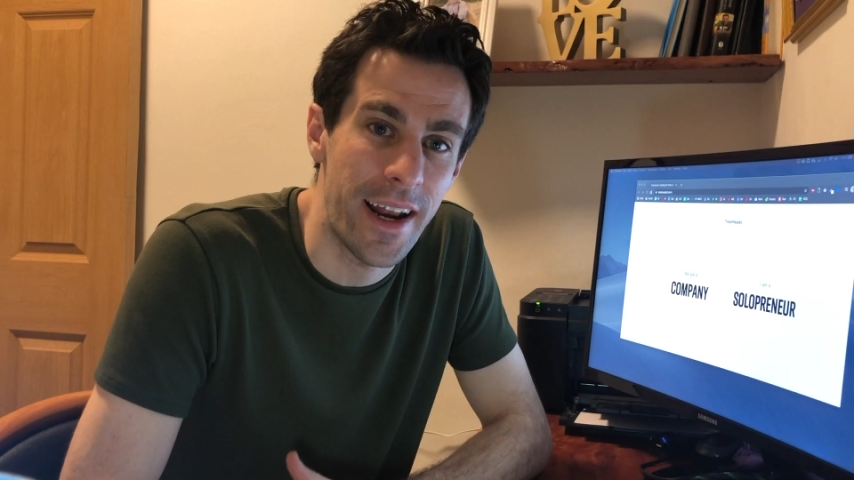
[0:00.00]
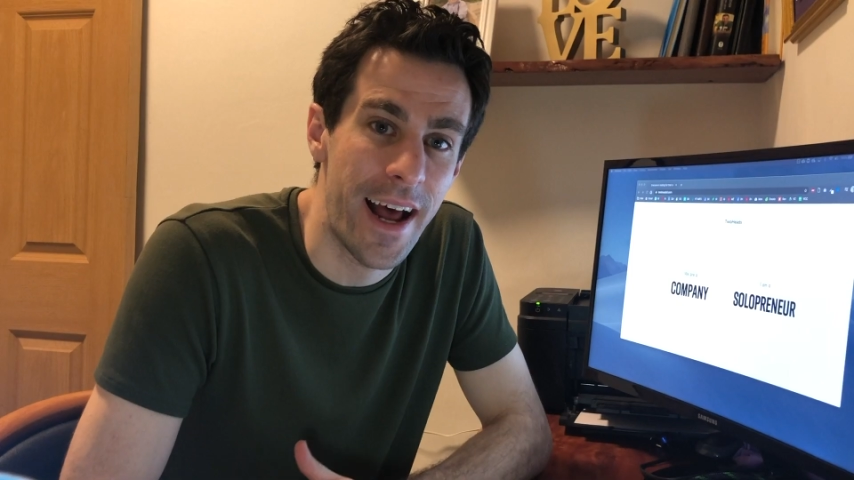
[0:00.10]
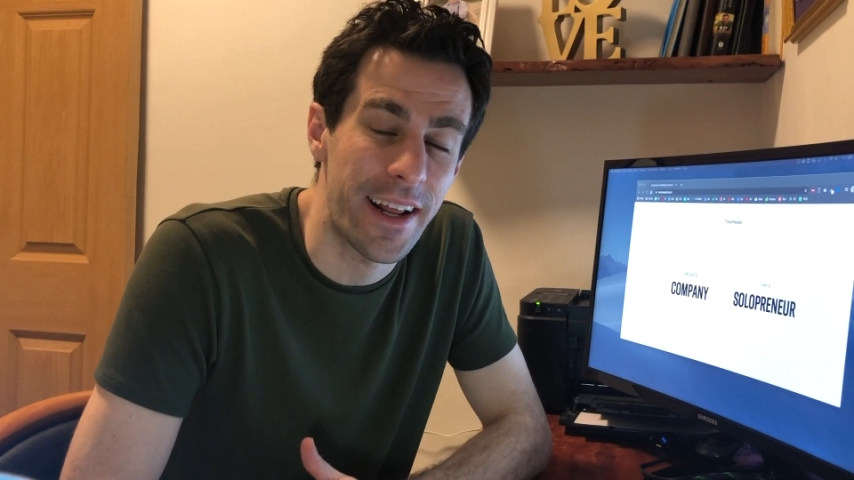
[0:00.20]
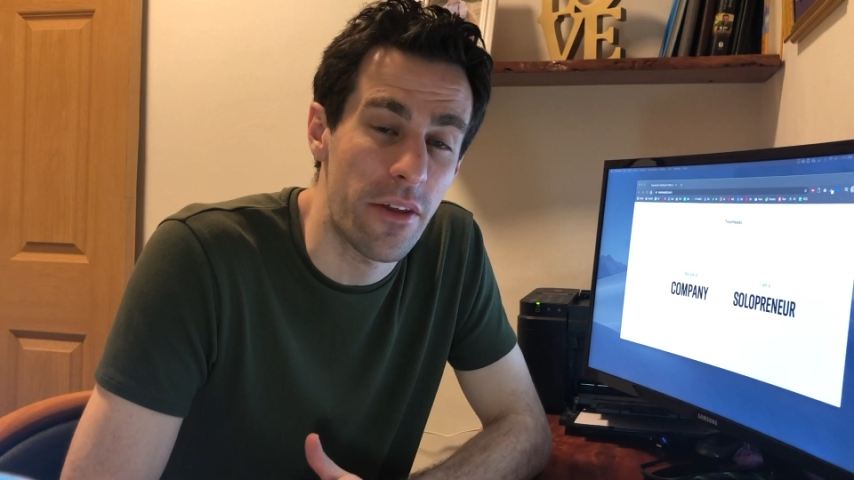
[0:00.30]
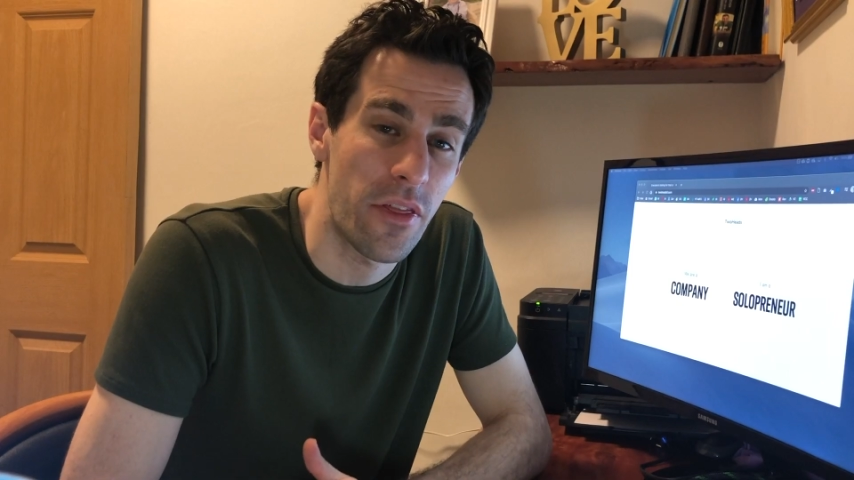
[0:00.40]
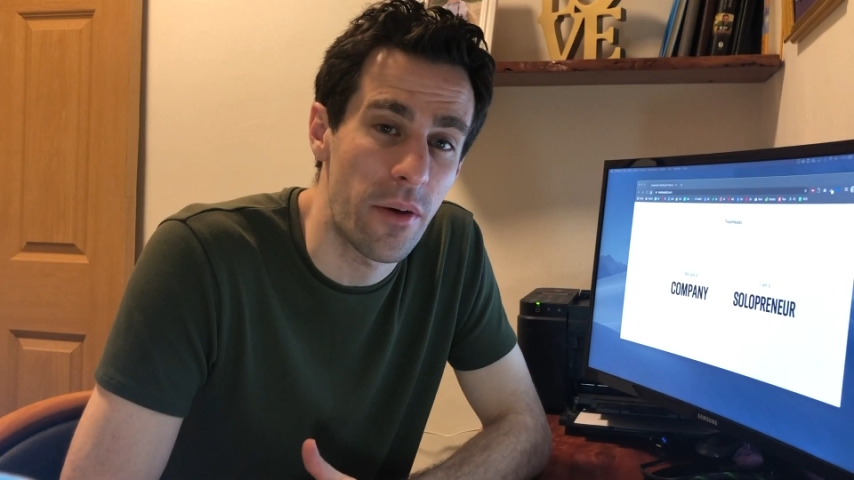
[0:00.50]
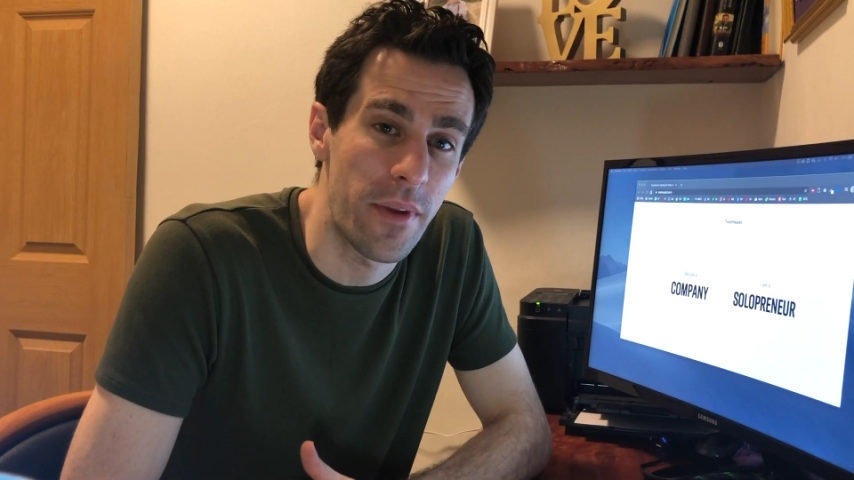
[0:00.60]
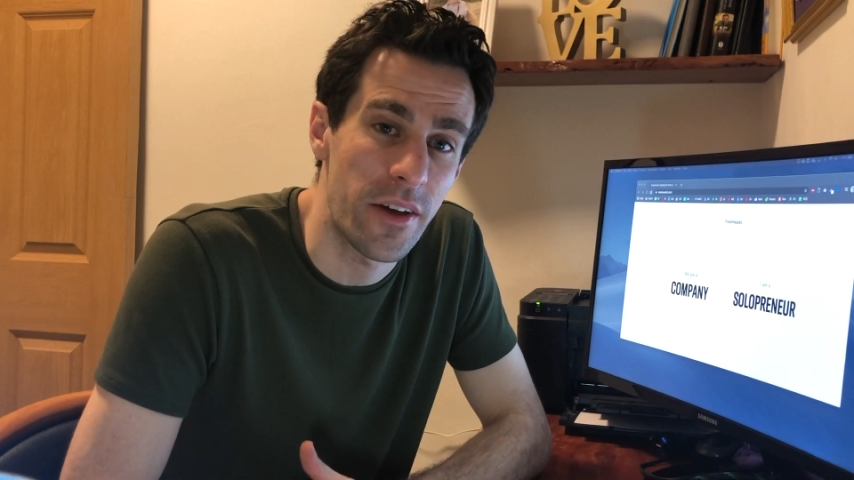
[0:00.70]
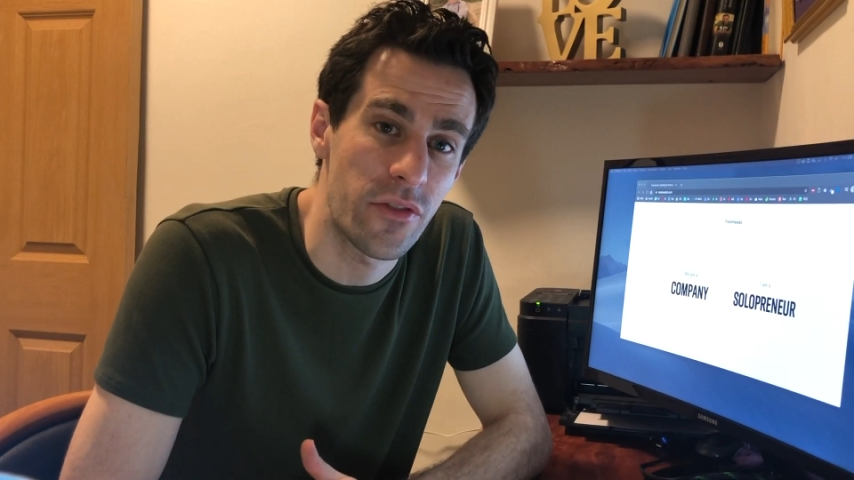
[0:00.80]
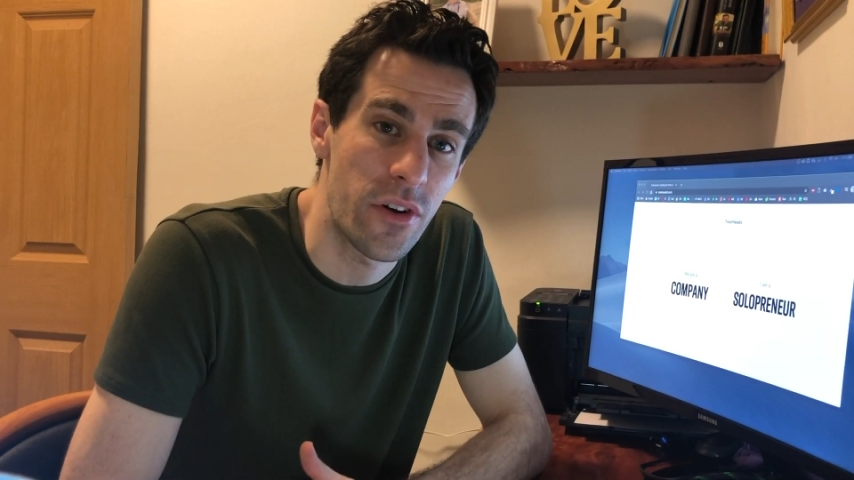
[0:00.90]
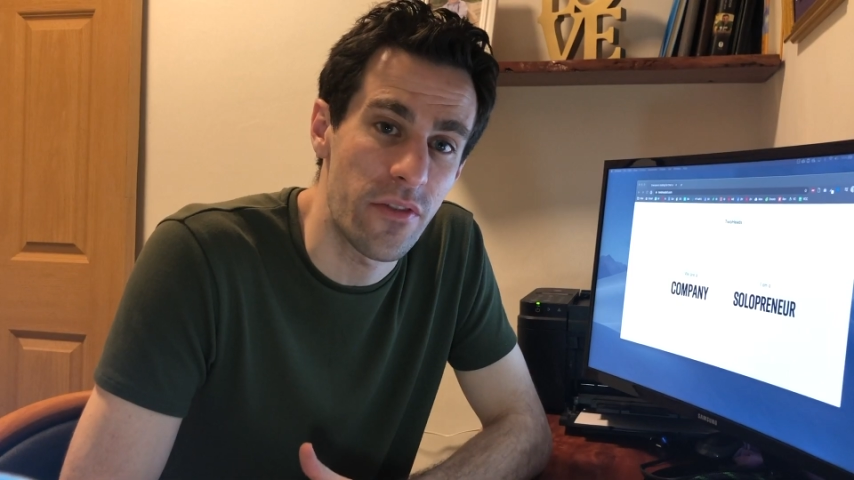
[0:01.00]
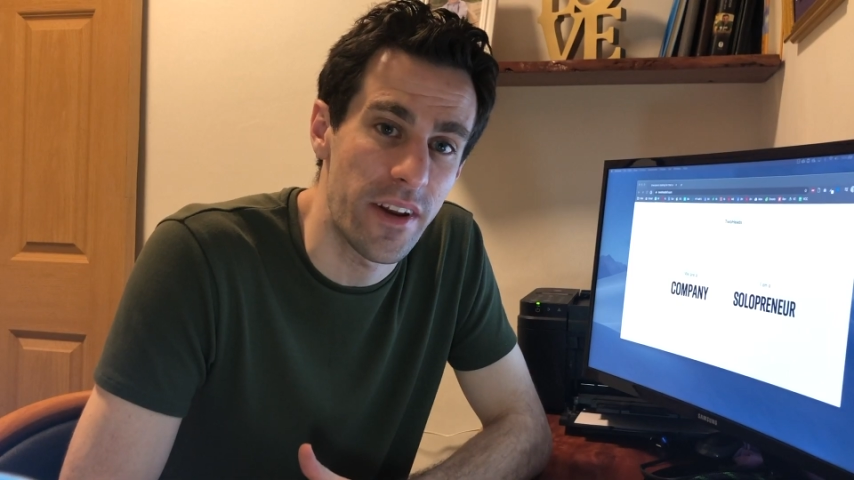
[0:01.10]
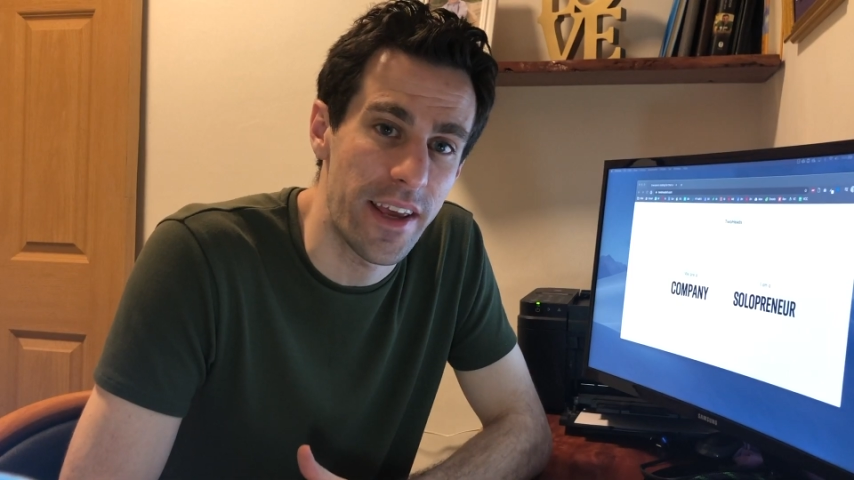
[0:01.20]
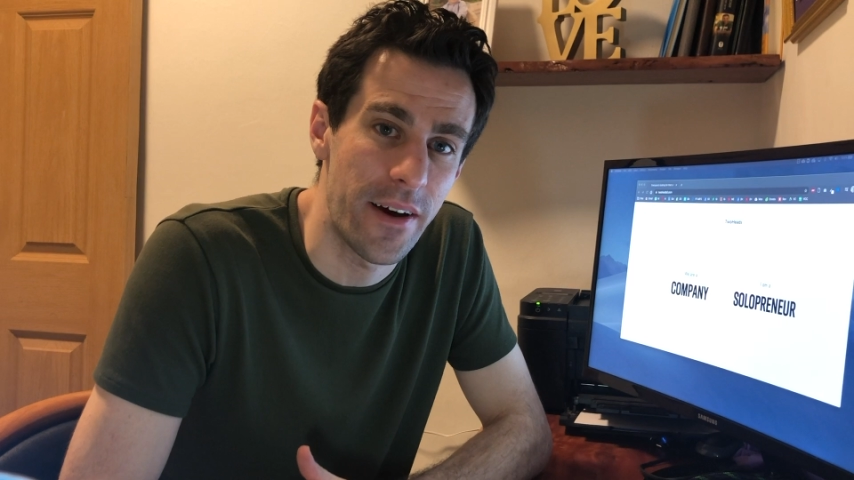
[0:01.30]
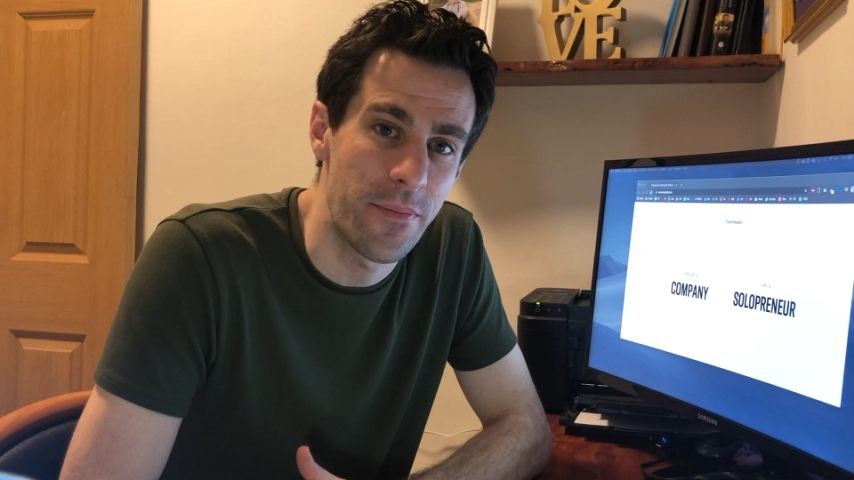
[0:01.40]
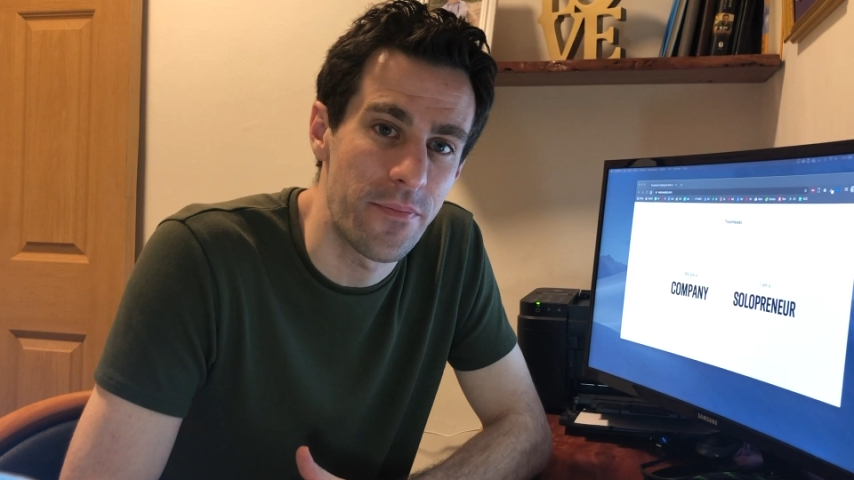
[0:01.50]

and adding a thumbnail to your video.